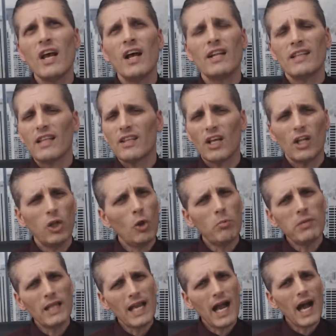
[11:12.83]
that the global
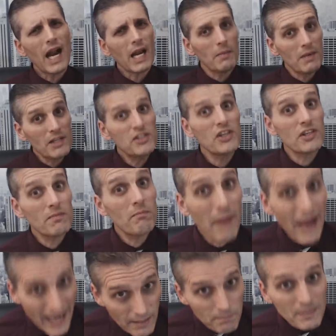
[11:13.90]
economy just
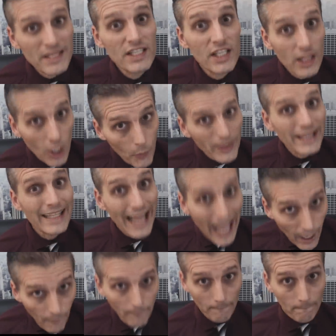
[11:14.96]
might be slowing
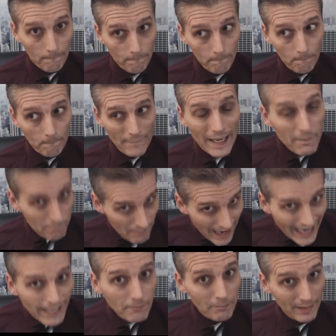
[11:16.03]
down. It
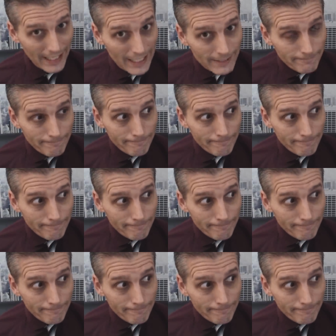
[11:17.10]
might be.